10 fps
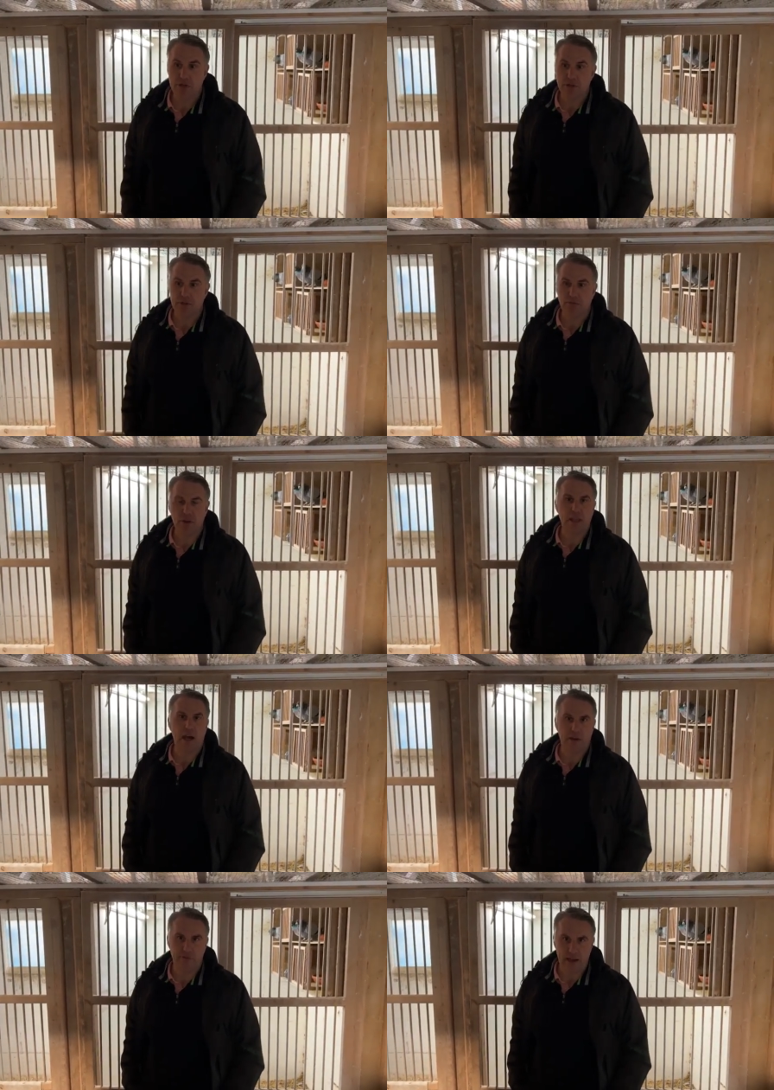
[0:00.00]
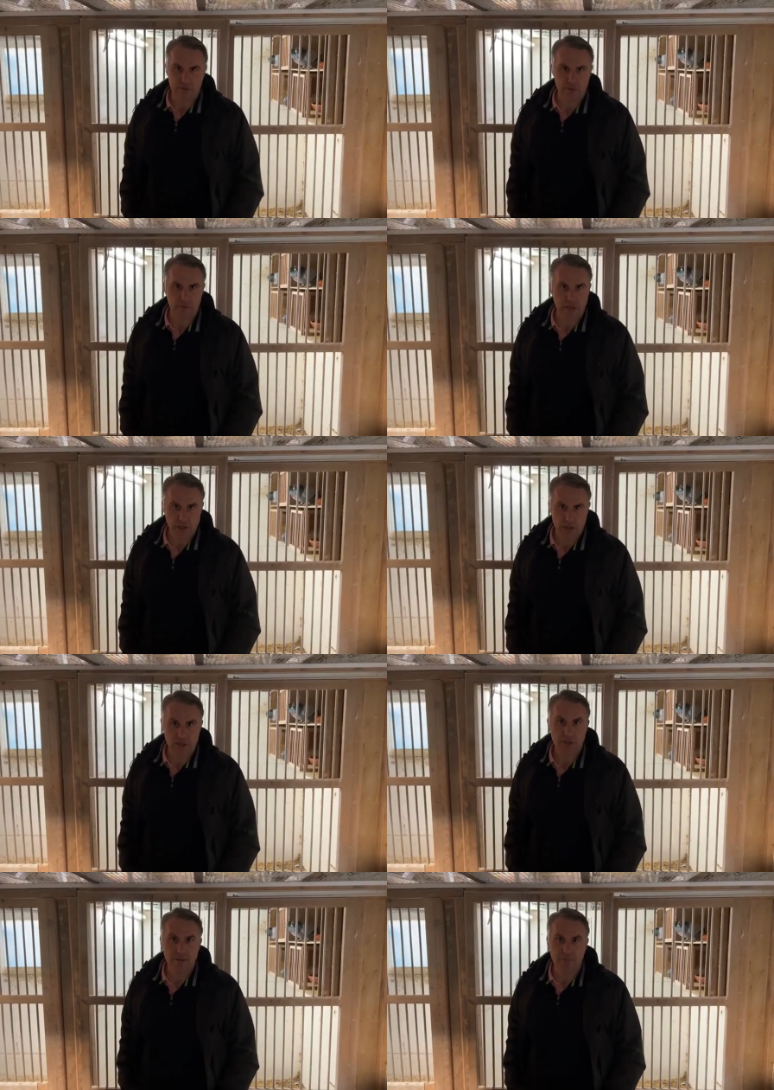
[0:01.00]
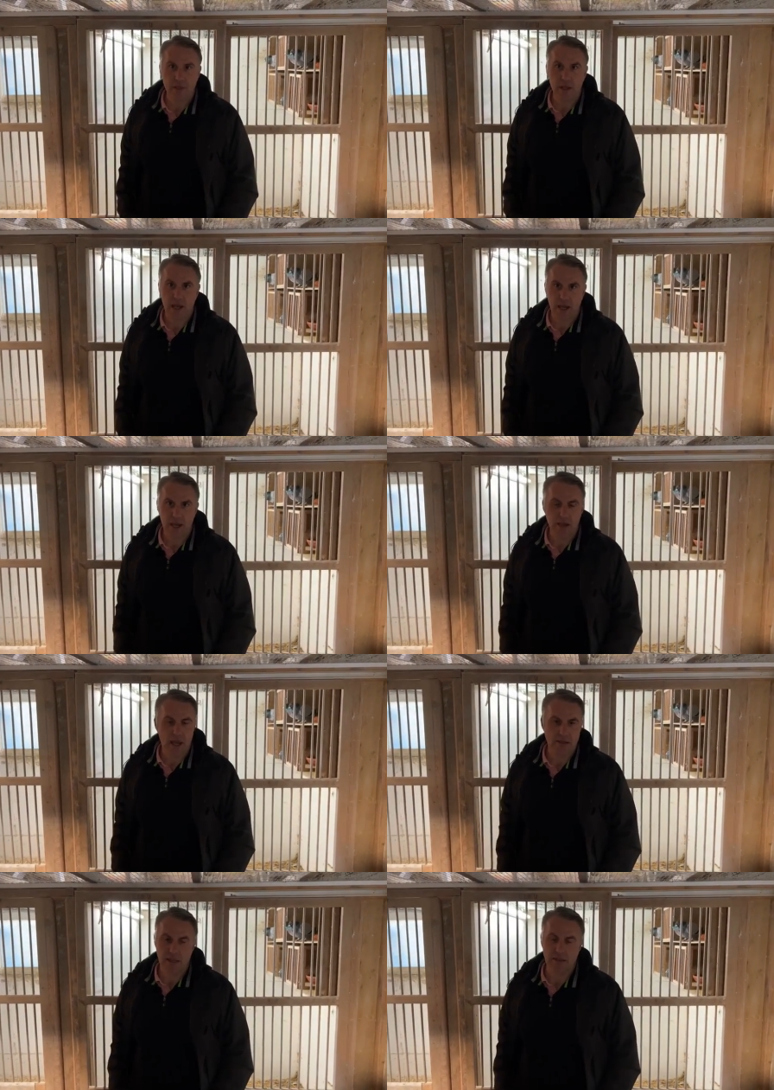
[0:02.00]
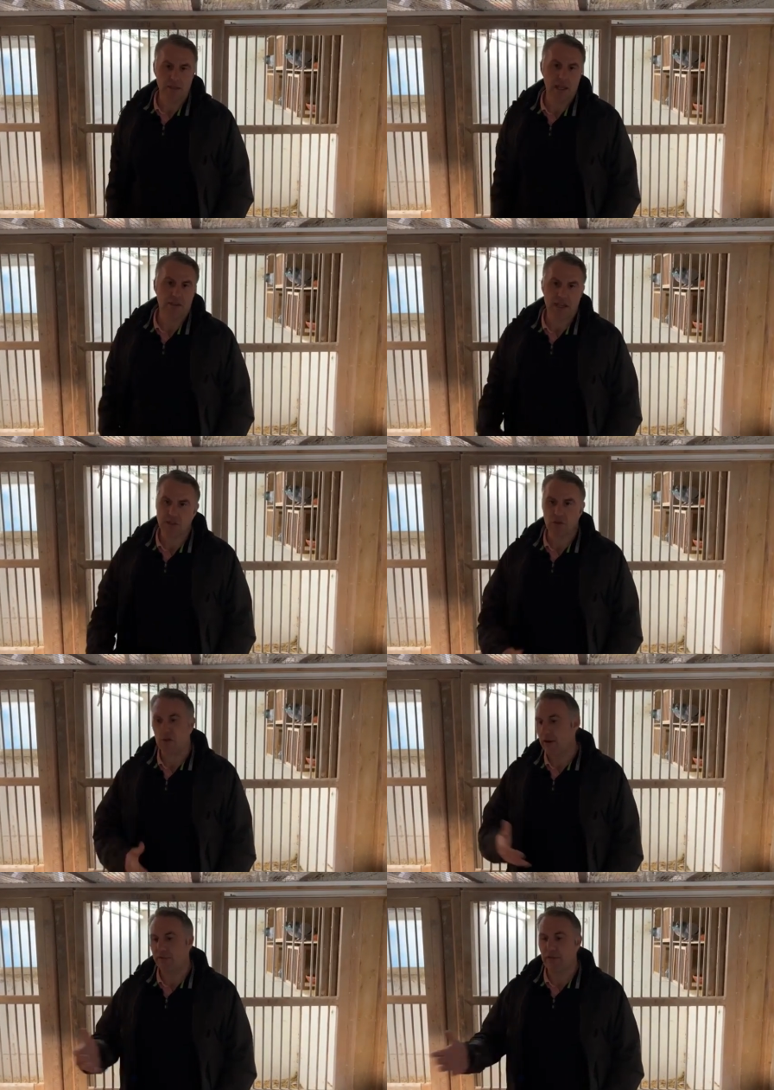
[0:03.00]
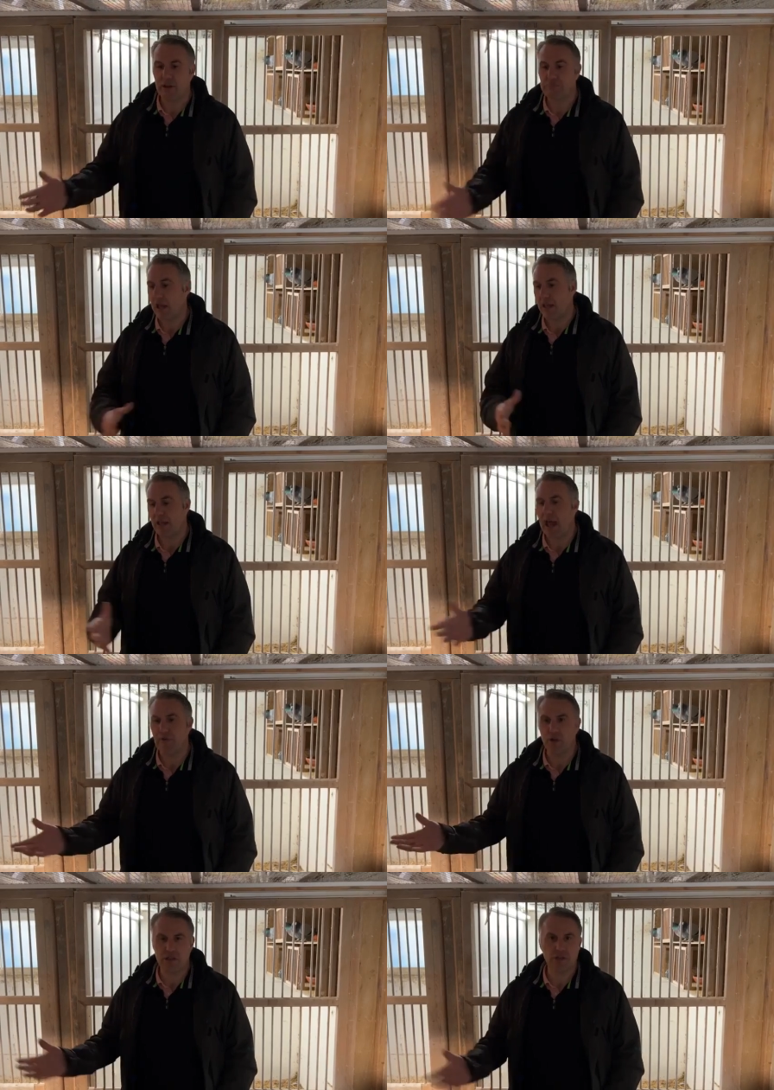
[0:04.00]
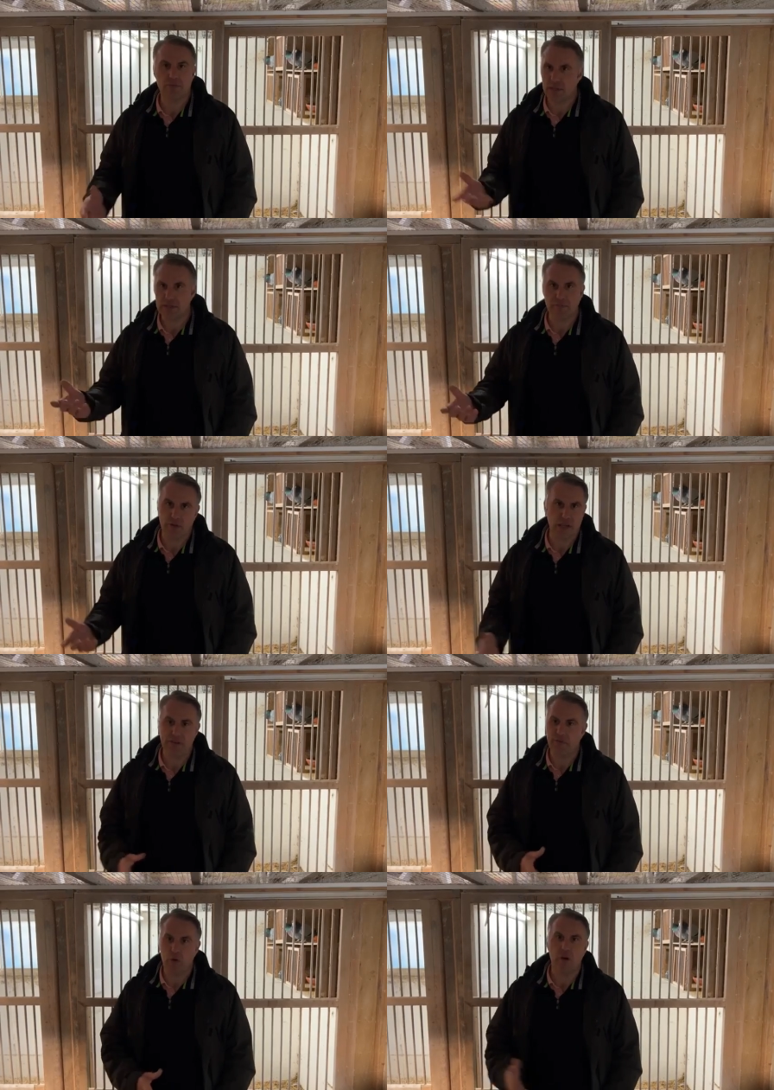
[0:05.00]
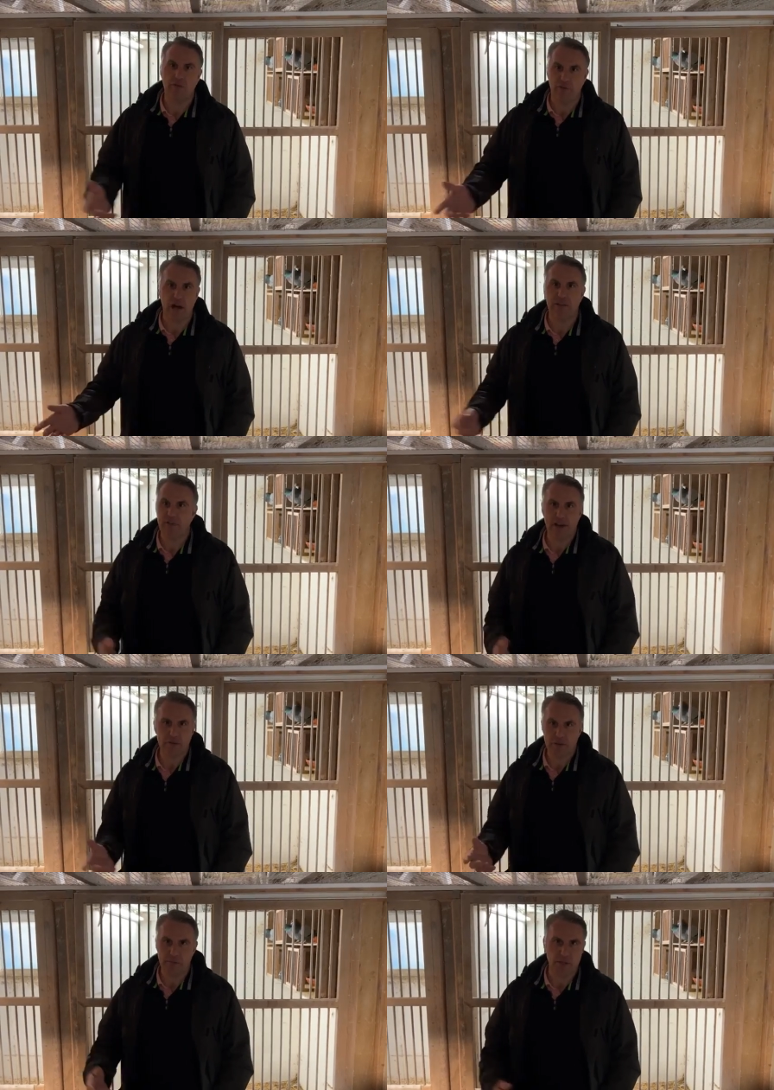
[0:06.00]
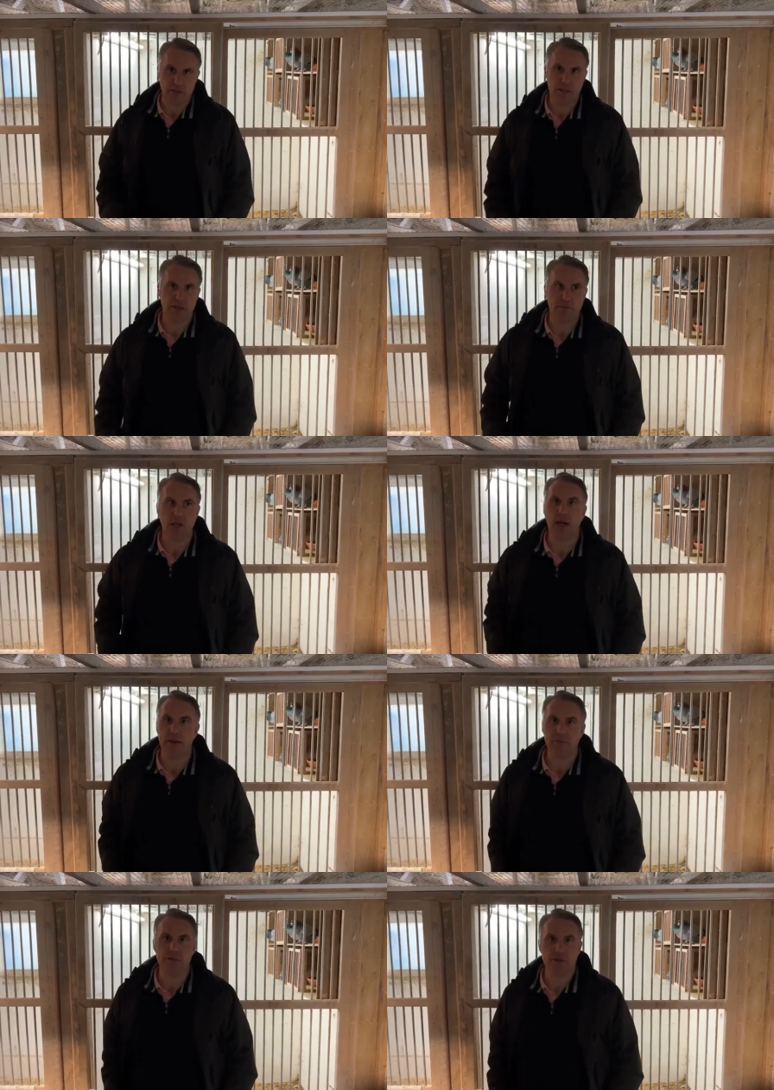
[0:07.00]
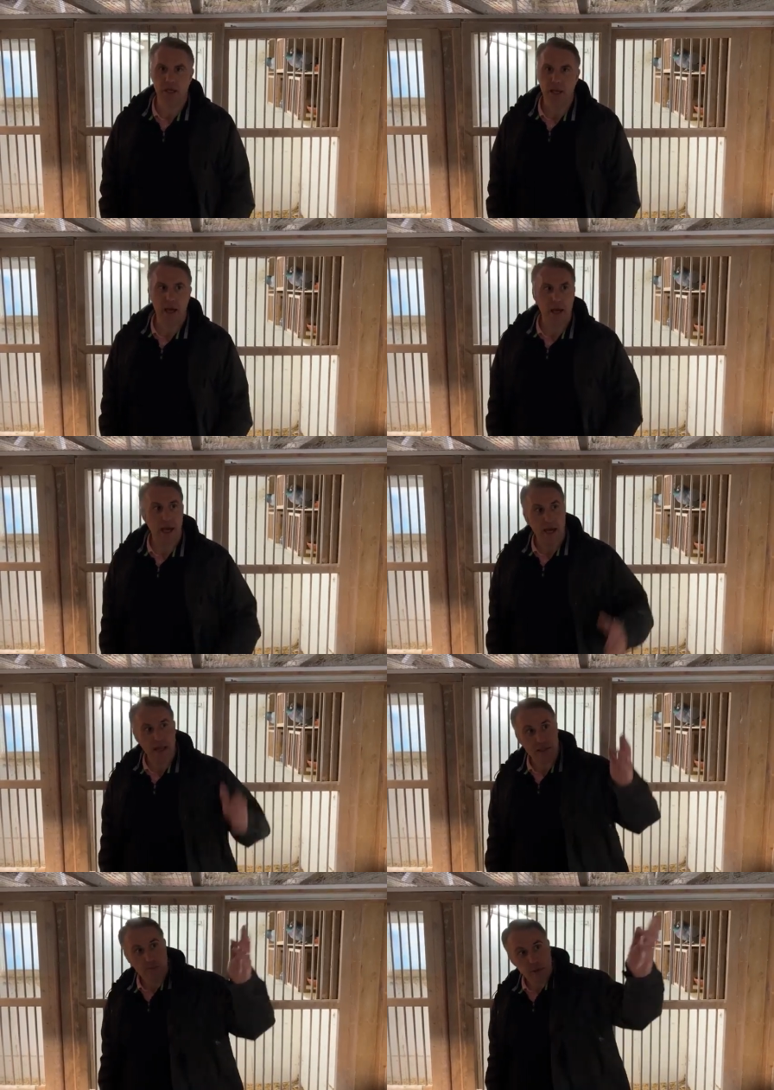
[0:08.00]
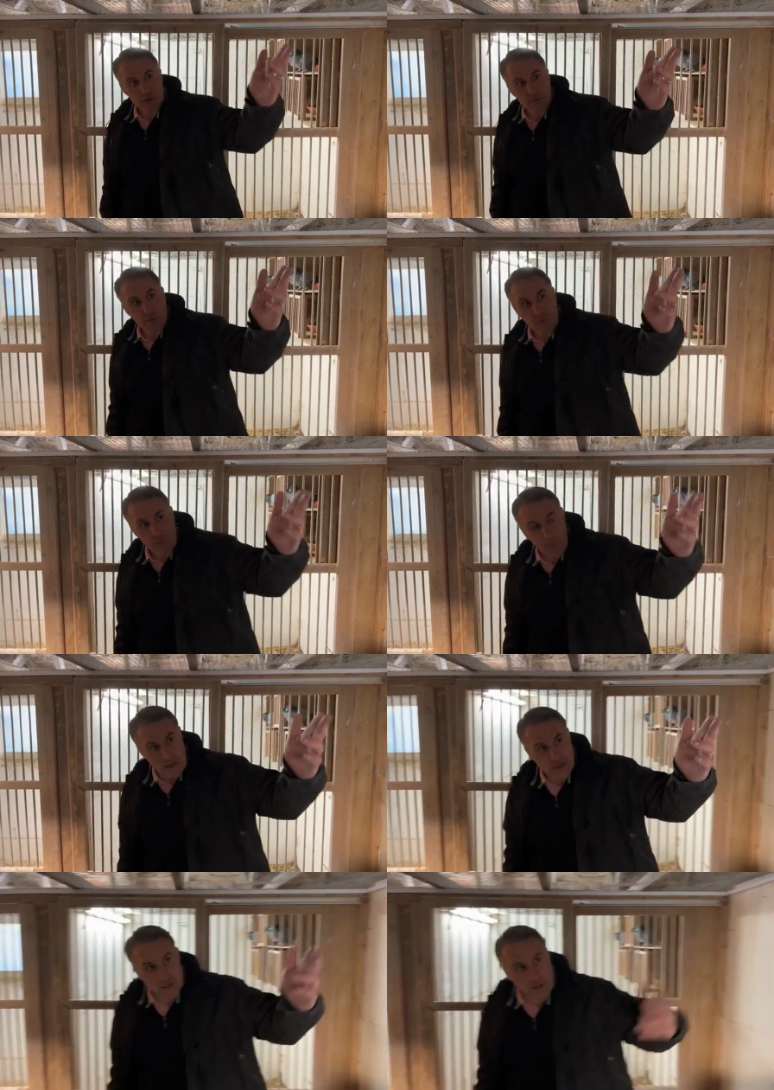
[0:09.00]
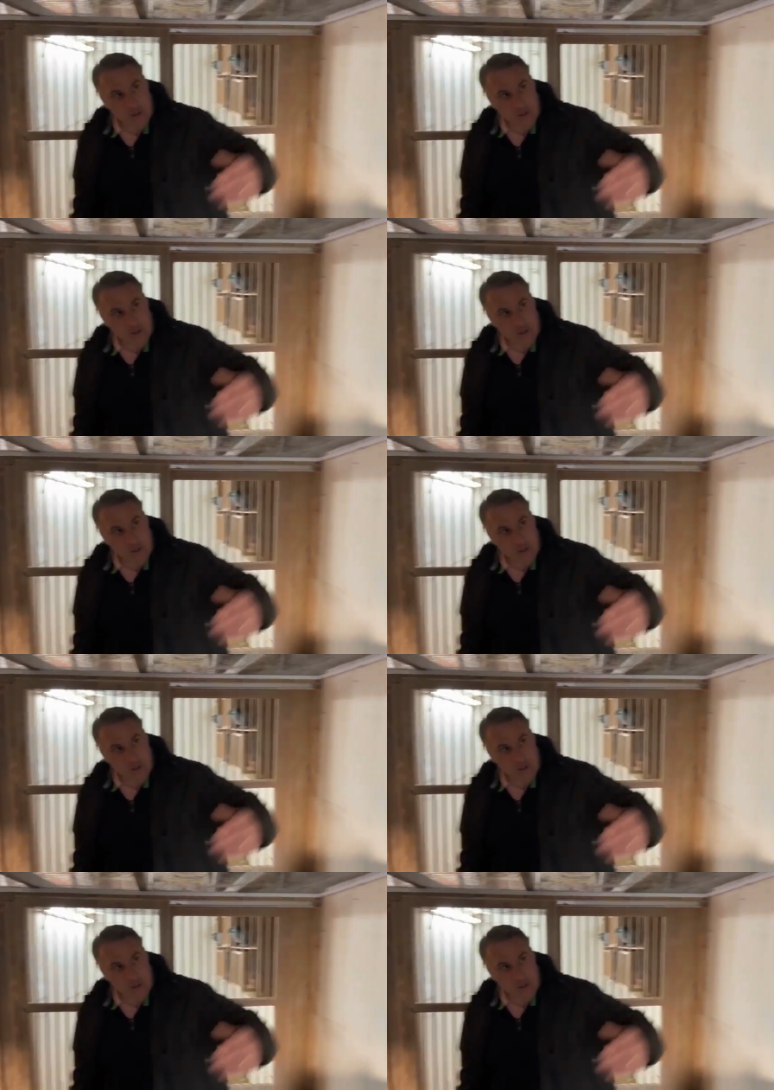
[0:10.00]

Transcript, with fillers: was three and a half thousand pigeons. Okay. Uh, and then yeah, that sort of uh, yeah, average is three, four, five thousand pigeons sometimes. Uh, there's a pigeon, pigeon